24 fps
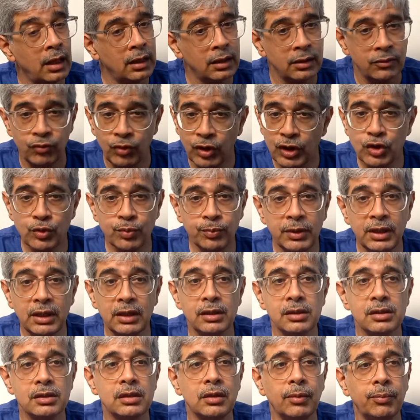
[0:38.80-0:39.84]
which
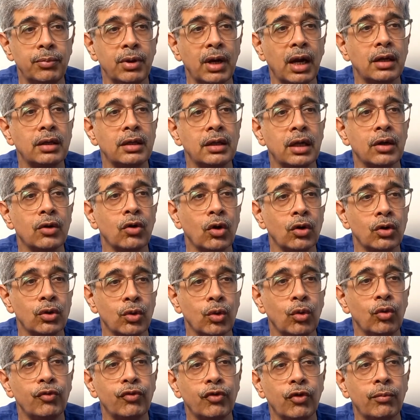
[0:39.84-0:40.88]
means the blood cannot
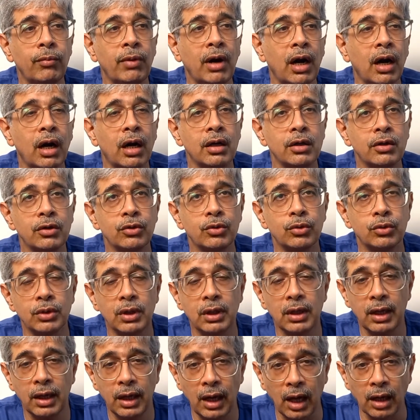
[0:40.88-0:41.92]
go from heart to the
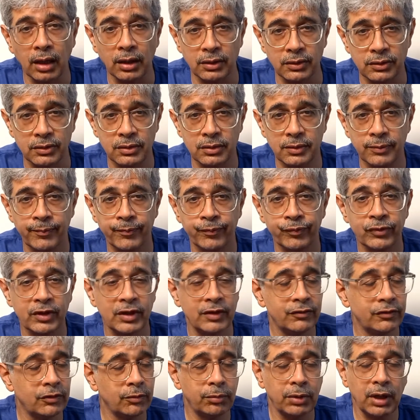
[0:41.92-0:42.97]
lungs.
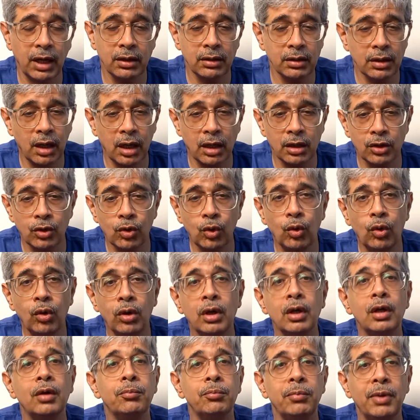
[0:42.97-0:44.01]
If the blood can't go,
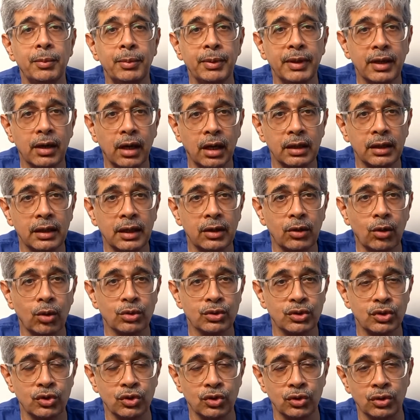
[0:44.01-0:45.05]
baby can't get
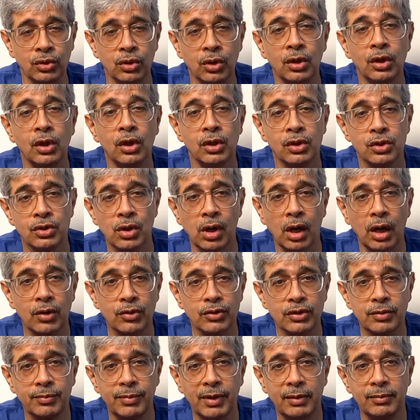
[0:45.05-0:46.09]
oxygen. So how
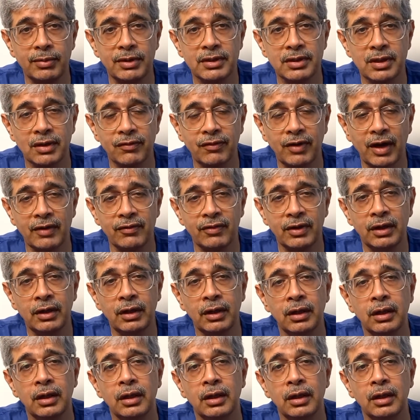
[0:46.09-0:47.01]
is the baby surviving?